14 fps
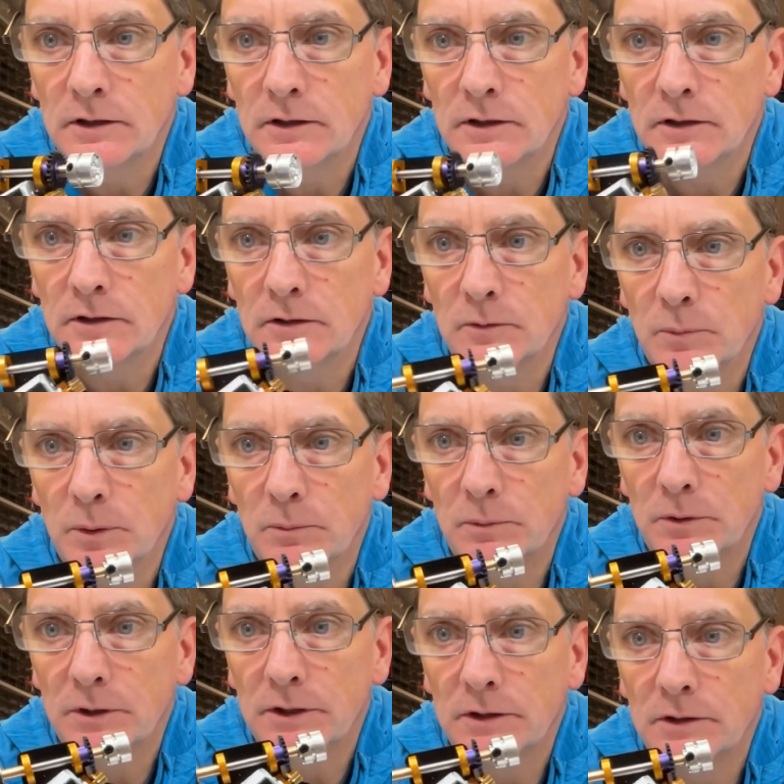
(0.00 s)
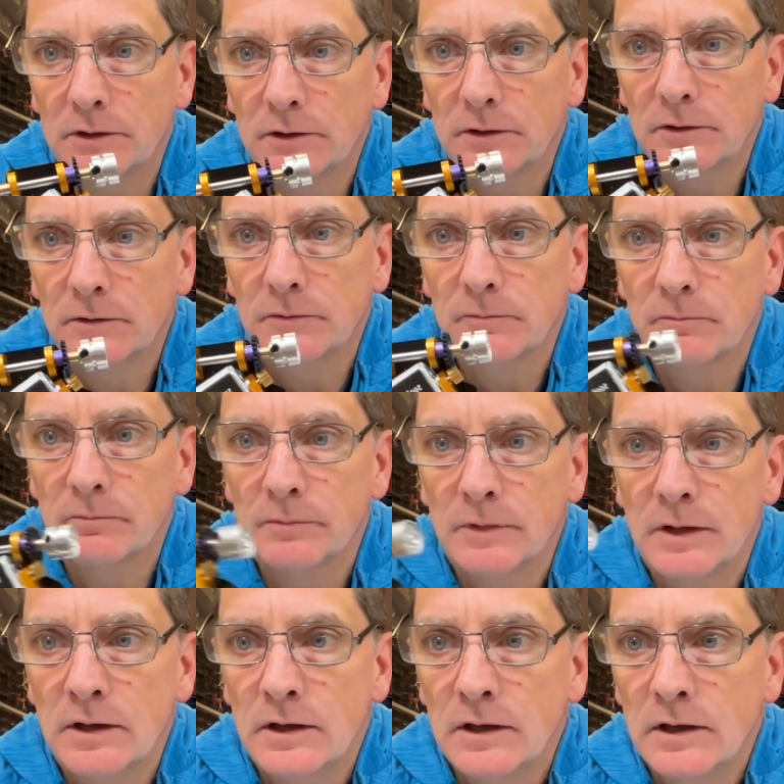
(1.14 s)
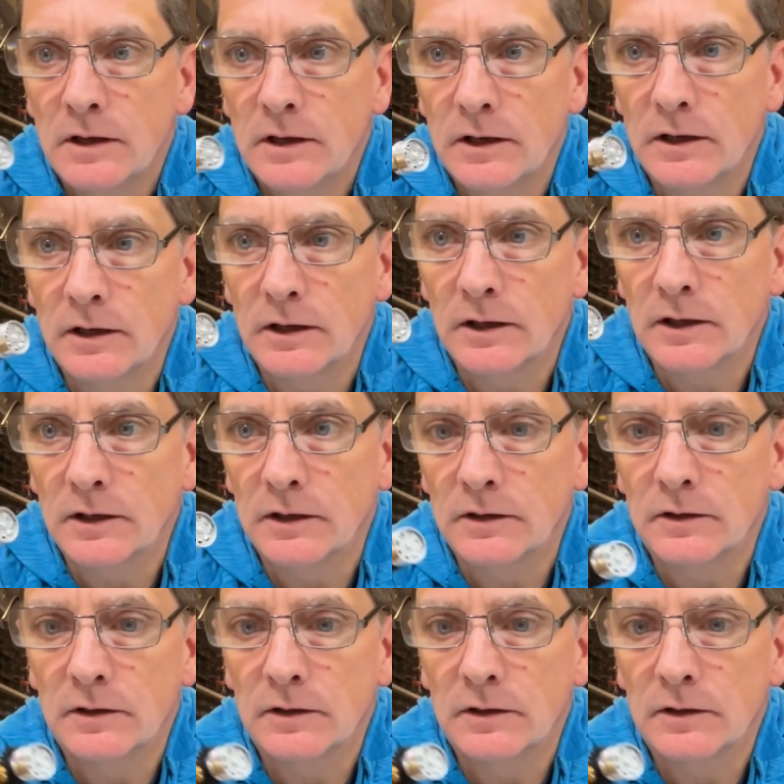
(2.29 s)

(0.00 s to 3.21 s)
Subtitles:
and purple gear. And